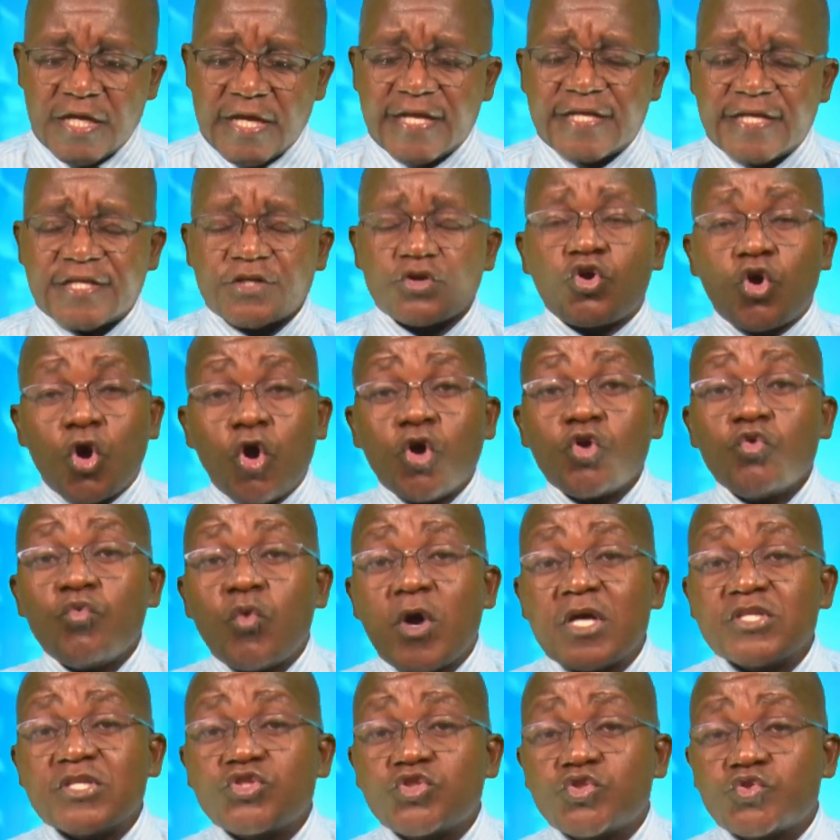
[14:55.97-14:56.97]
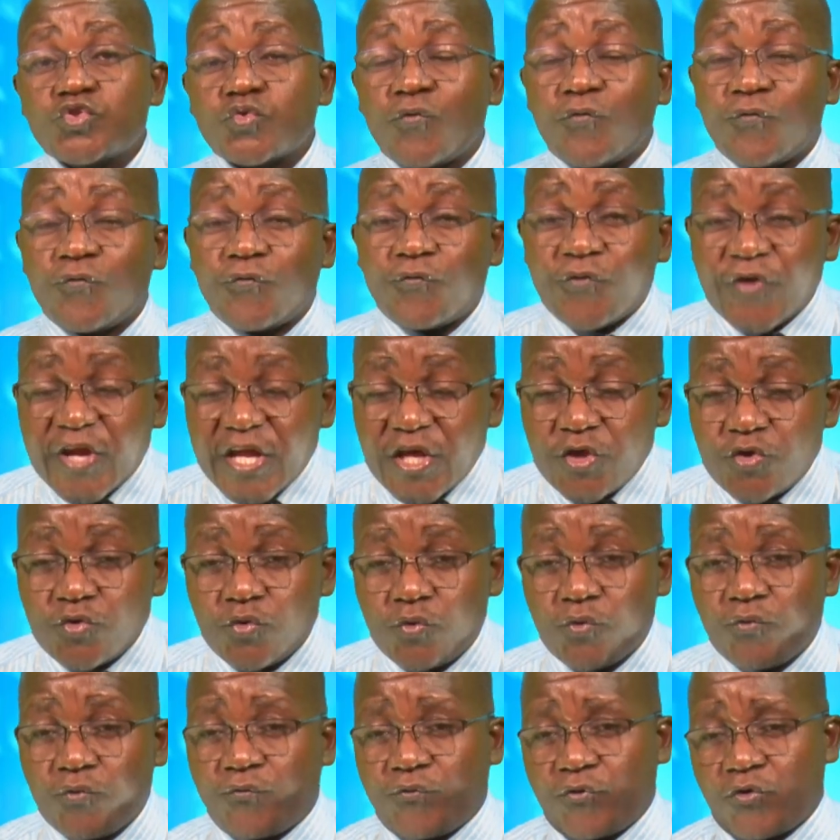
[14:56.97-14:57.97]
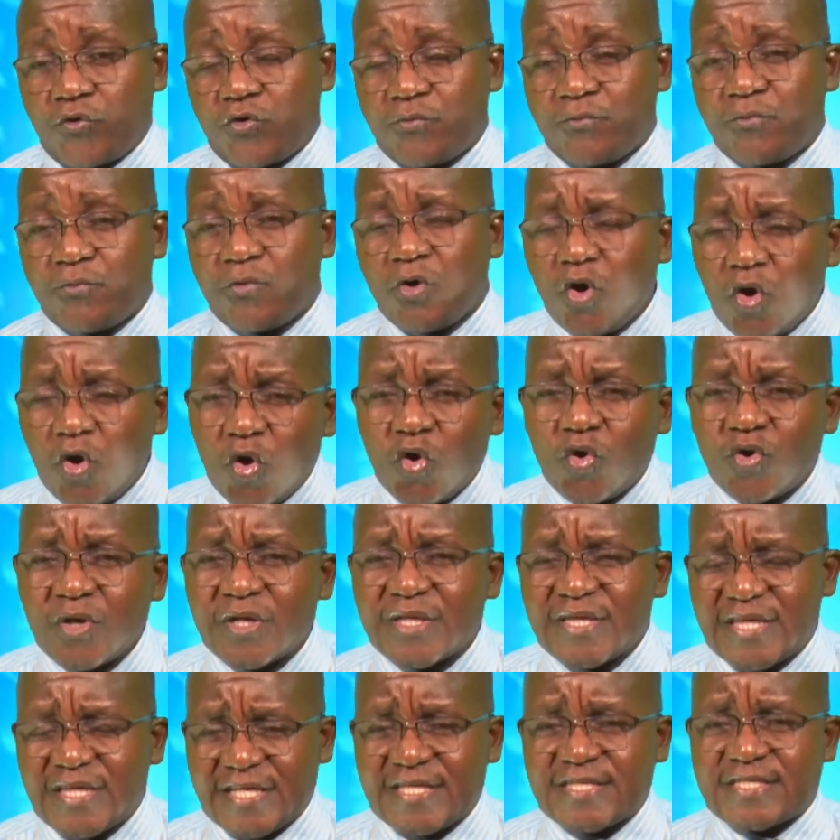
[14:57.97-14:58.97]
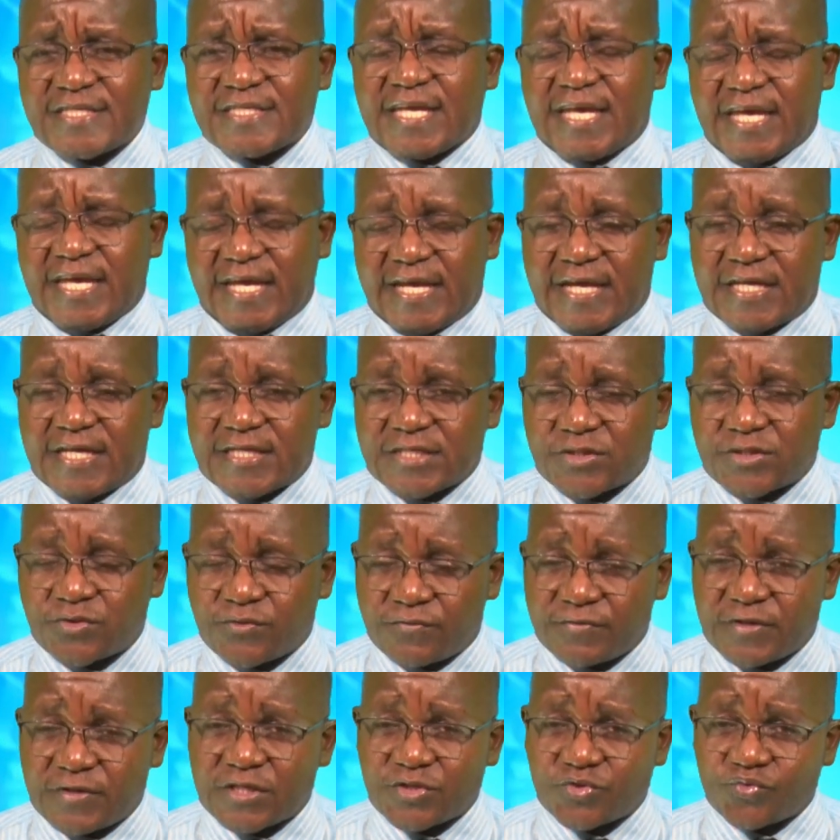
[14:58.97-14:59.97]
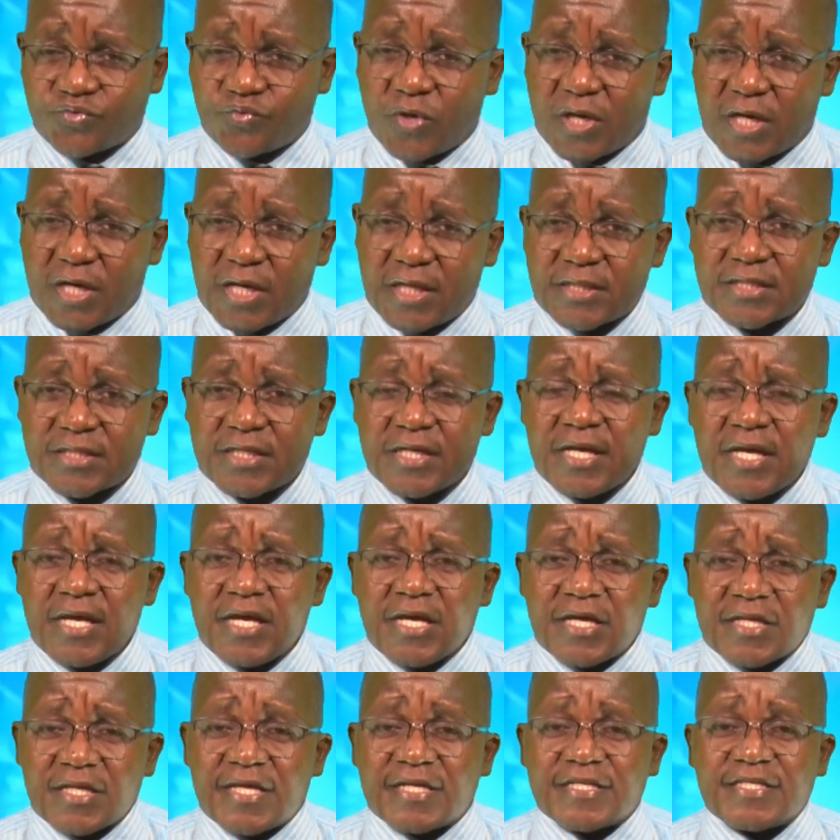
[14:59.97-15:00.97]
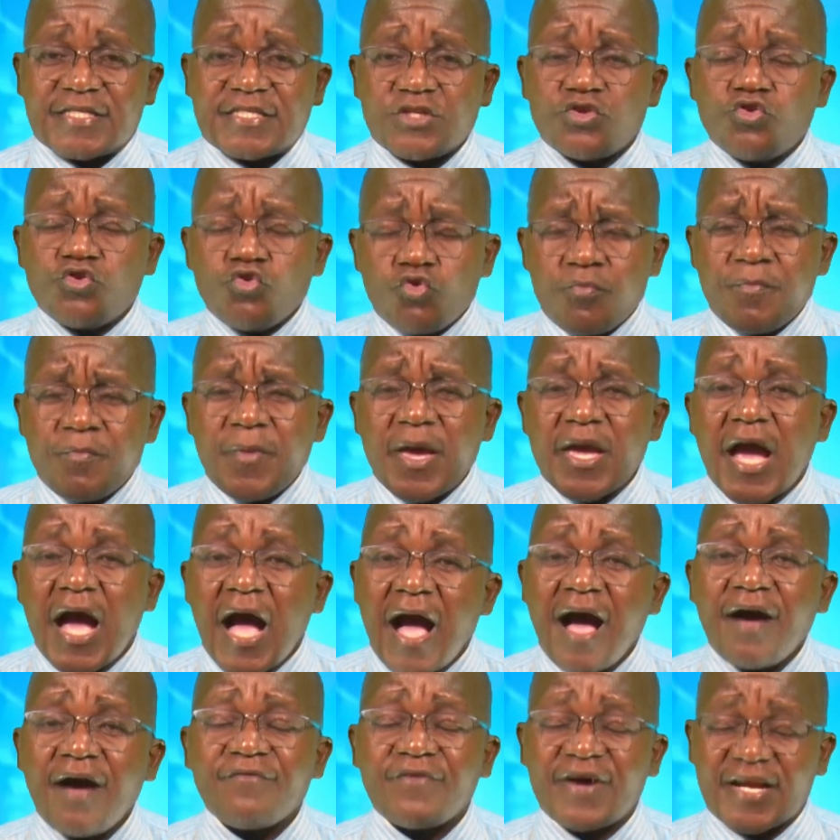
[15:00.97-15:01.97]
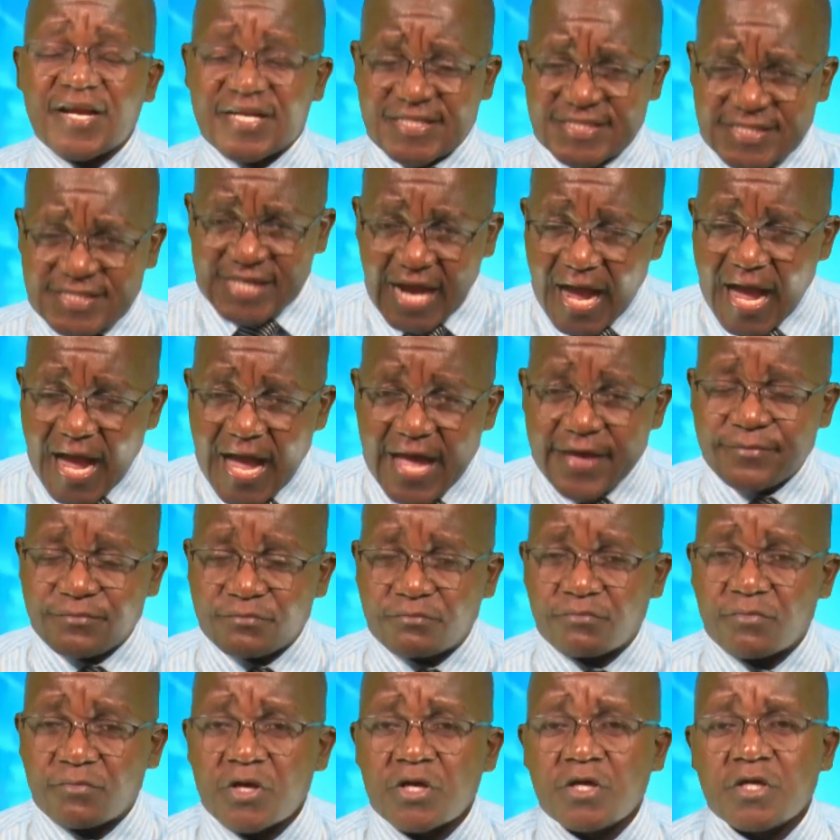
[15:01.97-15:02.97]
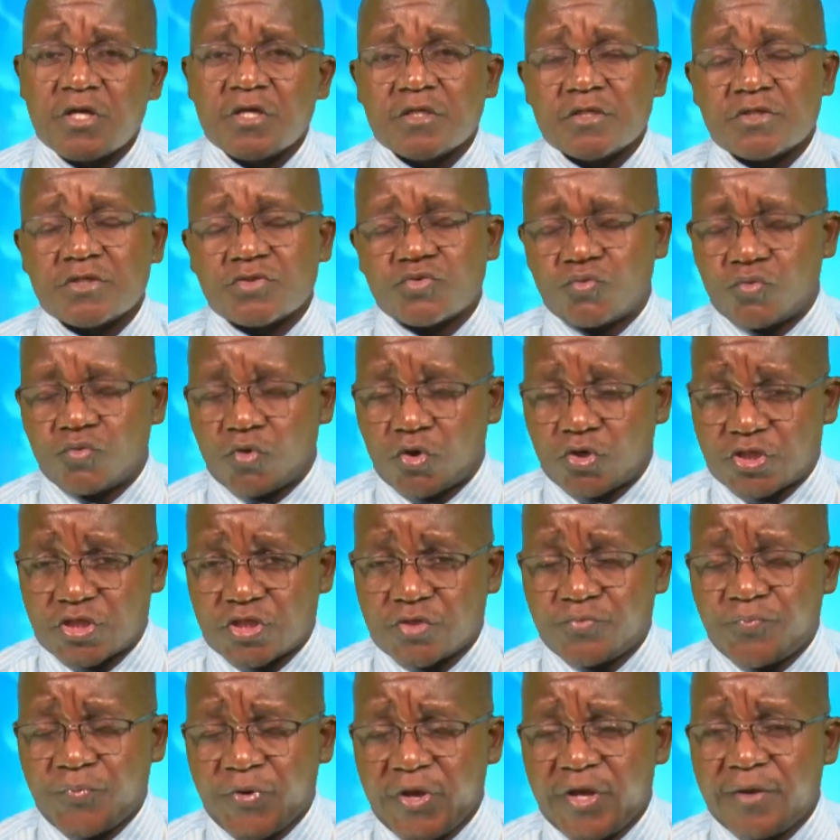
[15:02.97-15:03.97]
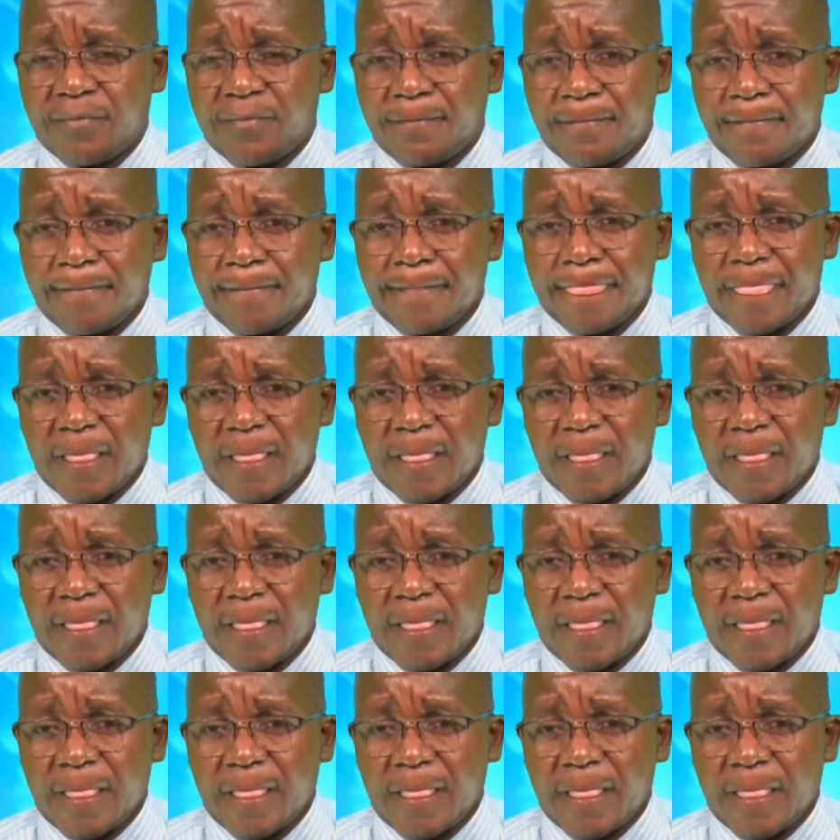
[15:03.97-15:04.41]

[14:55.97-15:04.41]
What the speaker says: And God wants to free you from all these cares of this world, that you may have a time to worship him.